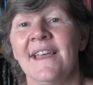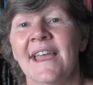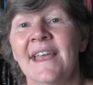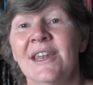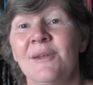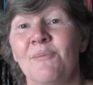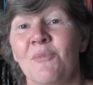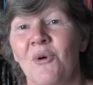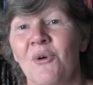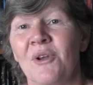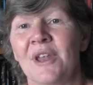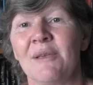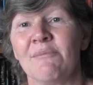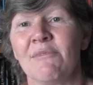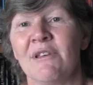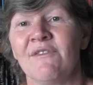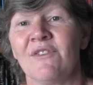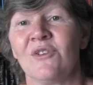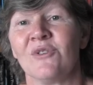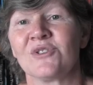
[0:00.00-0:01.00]
in the morning
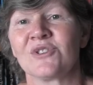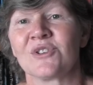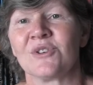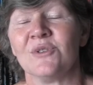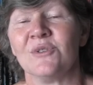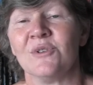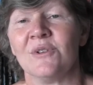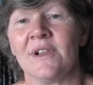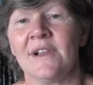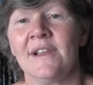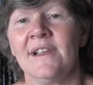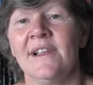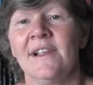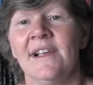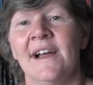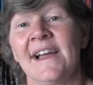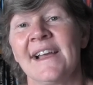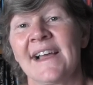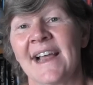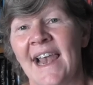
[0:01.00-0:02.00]
before school
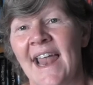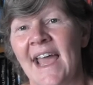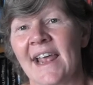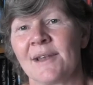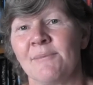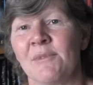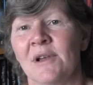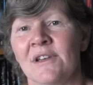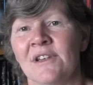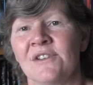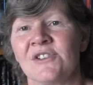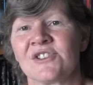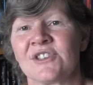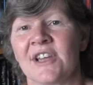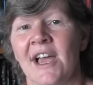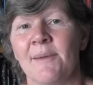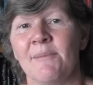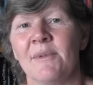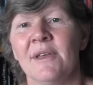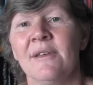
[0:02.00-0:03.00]
and collect them at
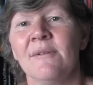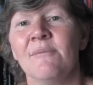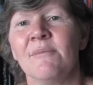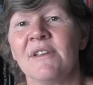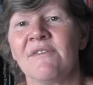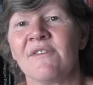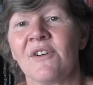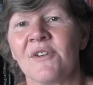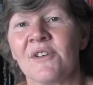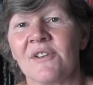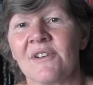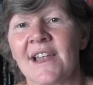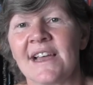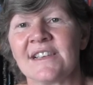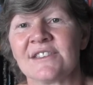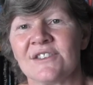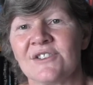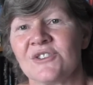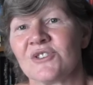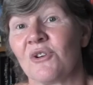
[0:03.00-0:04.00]
lunchtime before your
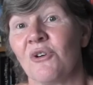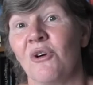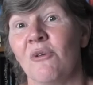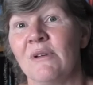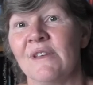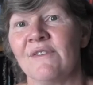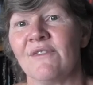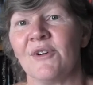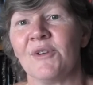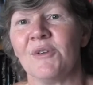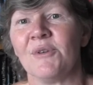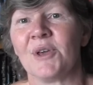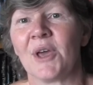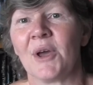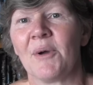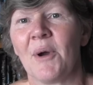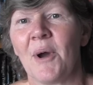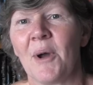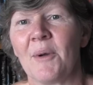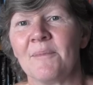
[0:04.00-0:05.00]
lessons or before you
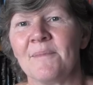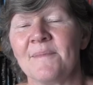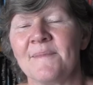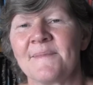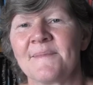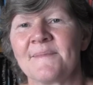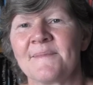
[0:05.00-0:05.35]
go home.